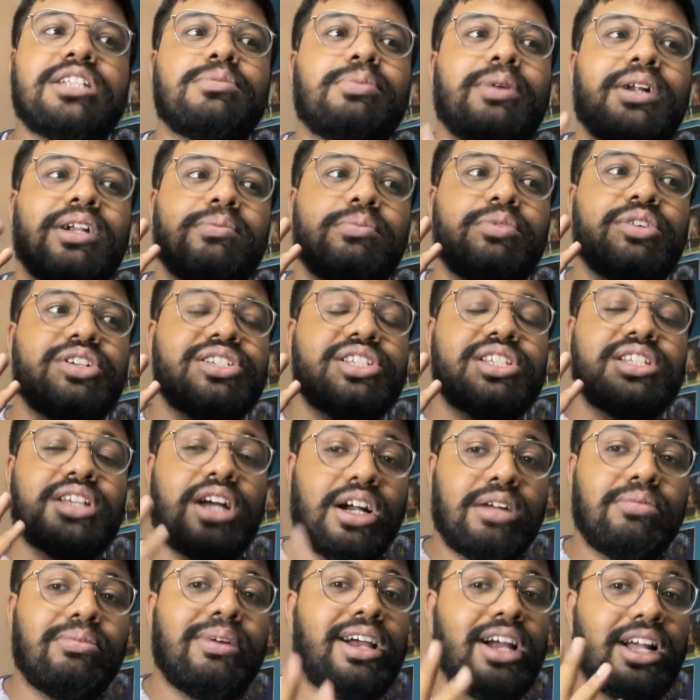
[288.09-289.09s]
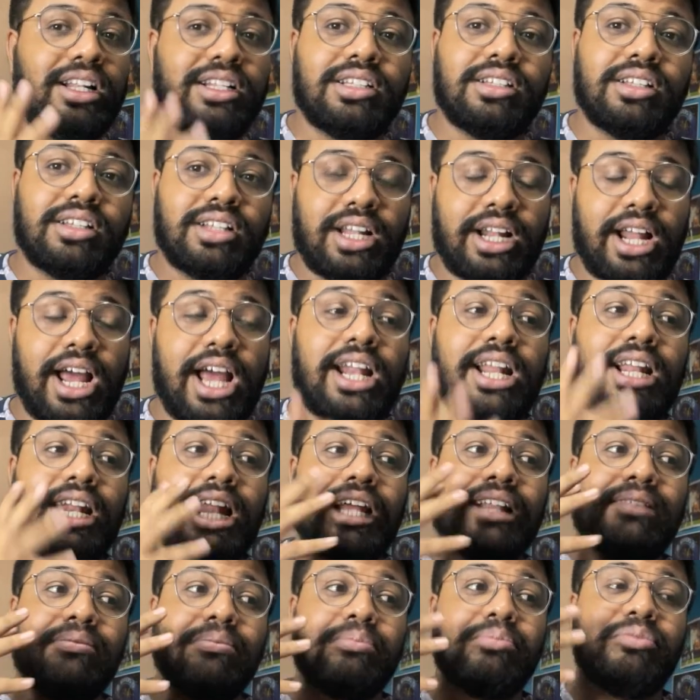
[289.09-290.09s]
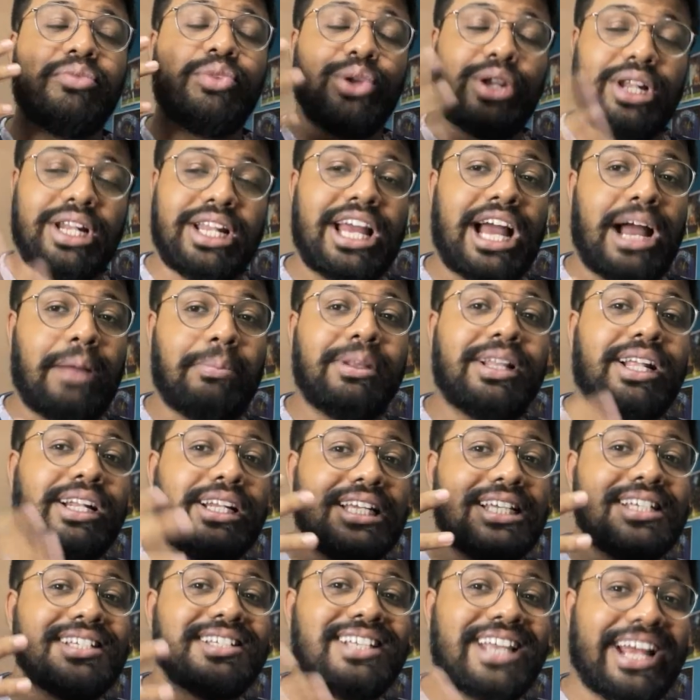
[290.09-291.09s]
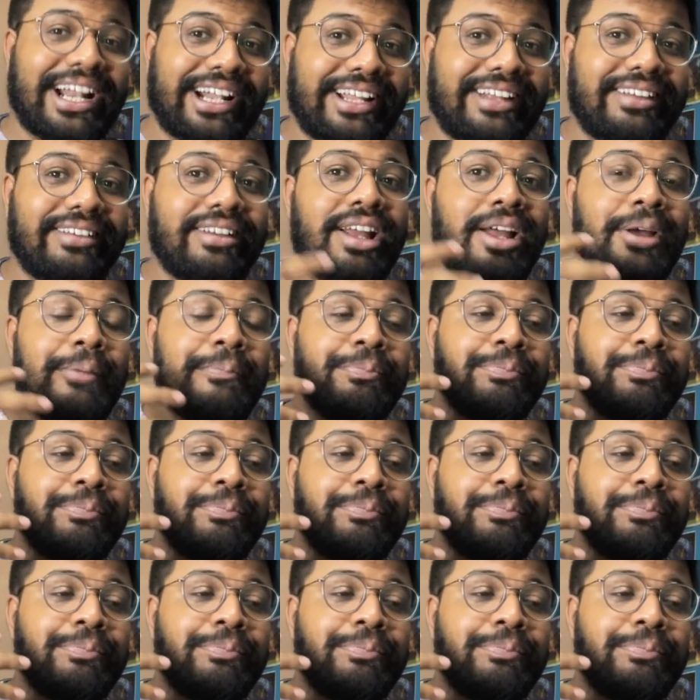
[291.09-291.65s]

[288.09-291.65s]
but were sung by Aditya Narayan, and I'm really happy that he's getting